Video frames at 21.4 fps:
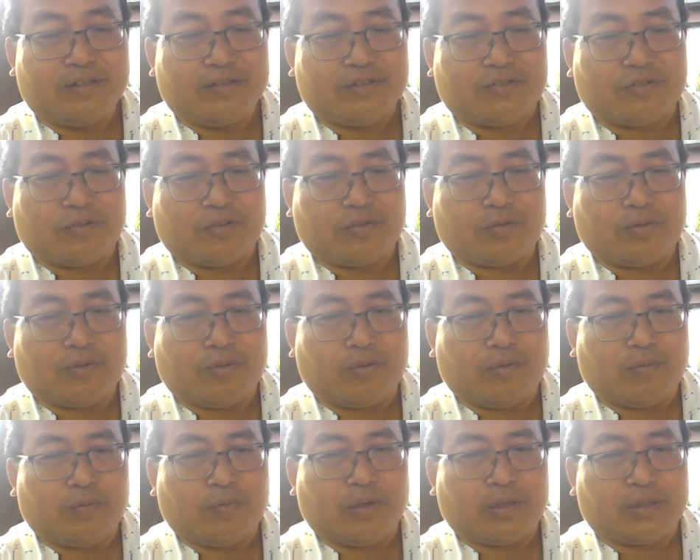so
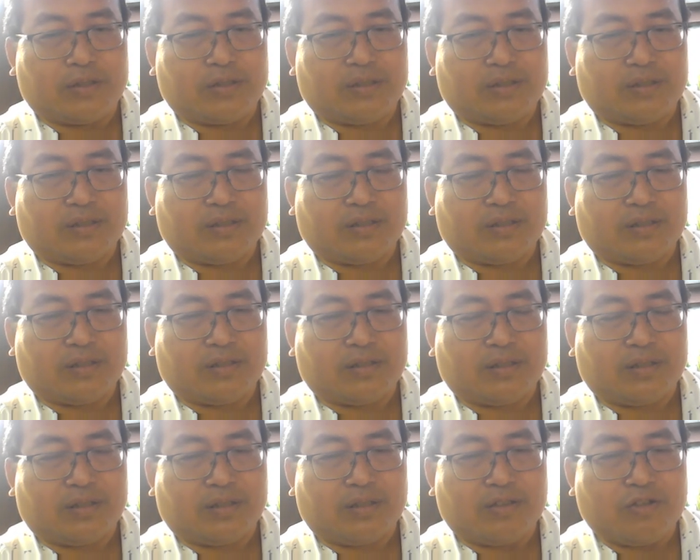what
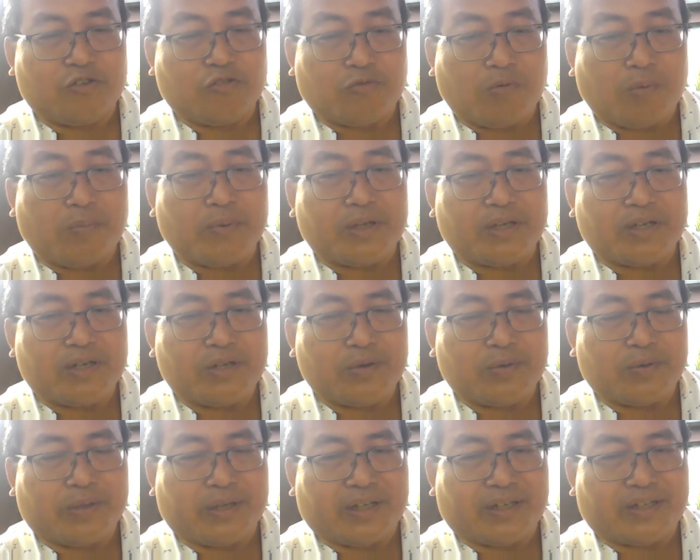you will be
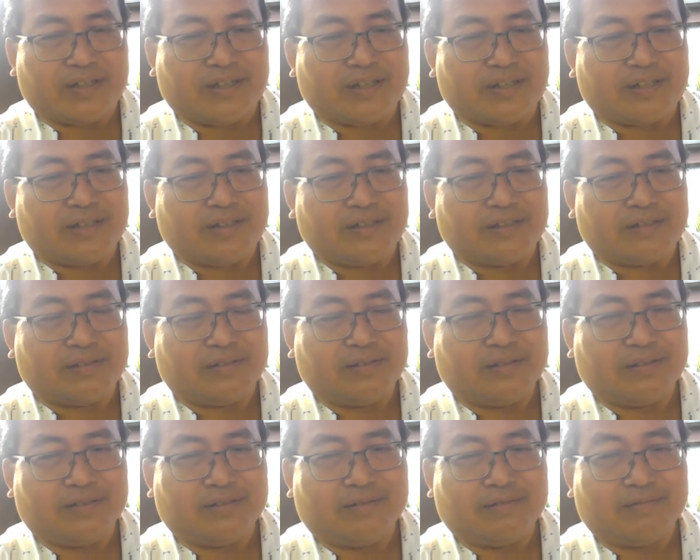doing is,
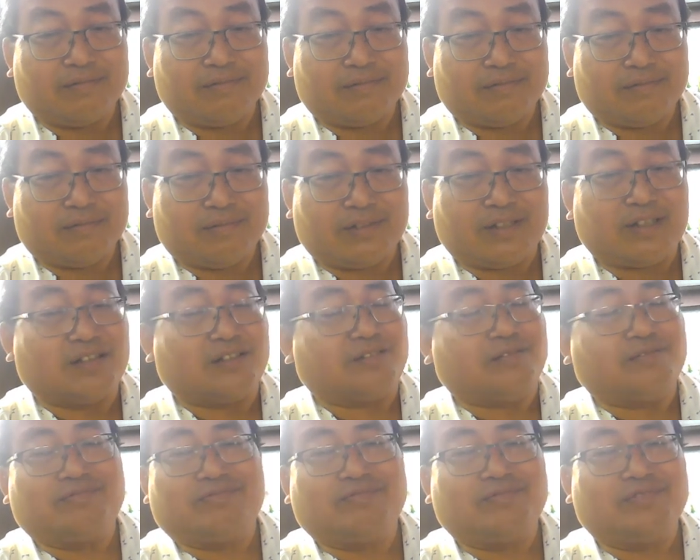you
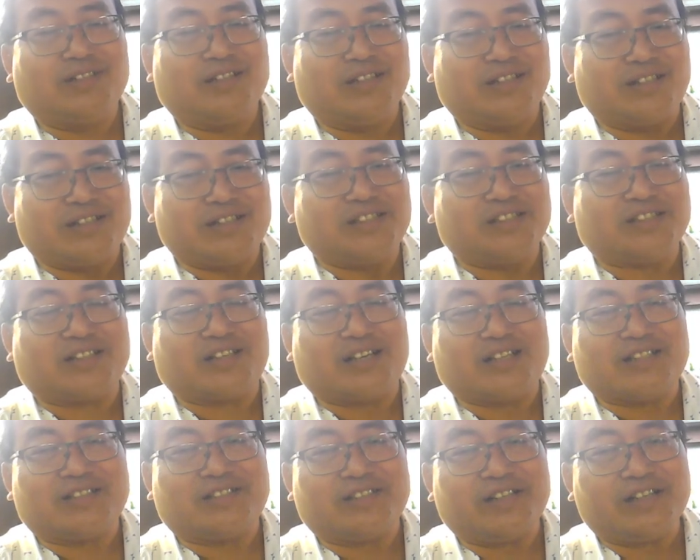know,
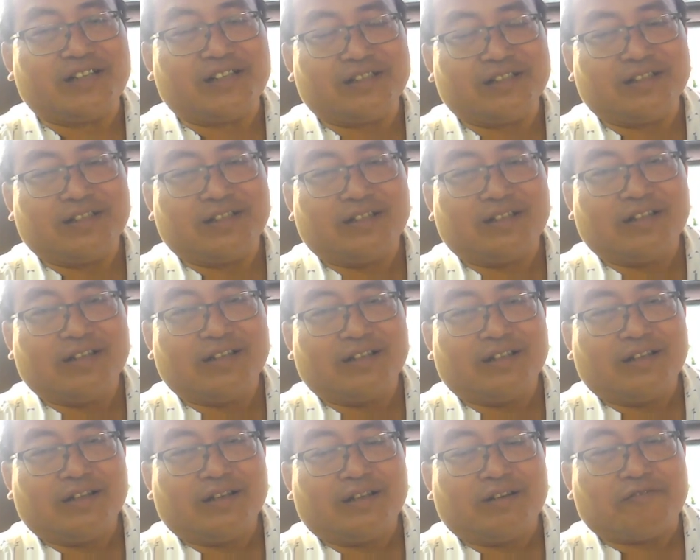discussing
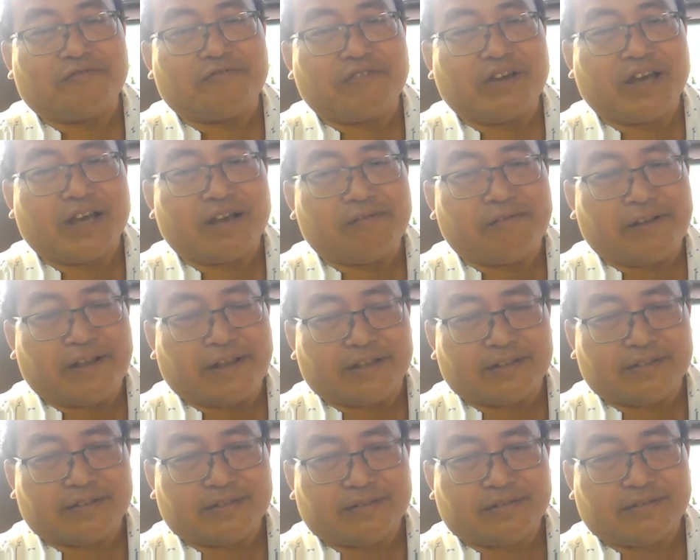
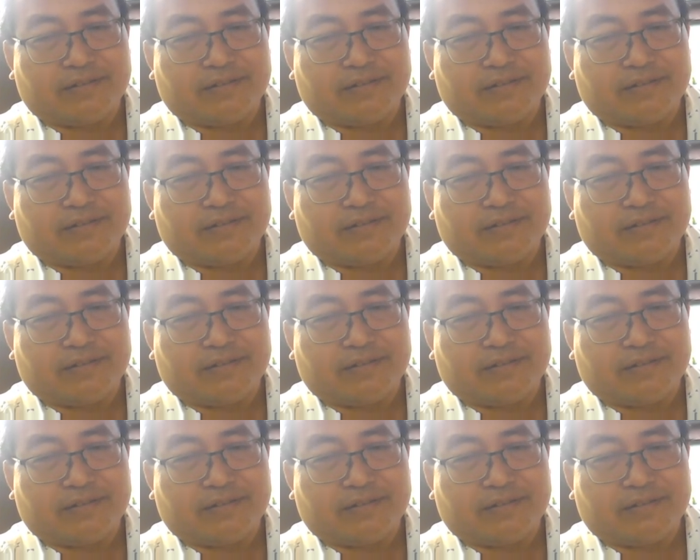various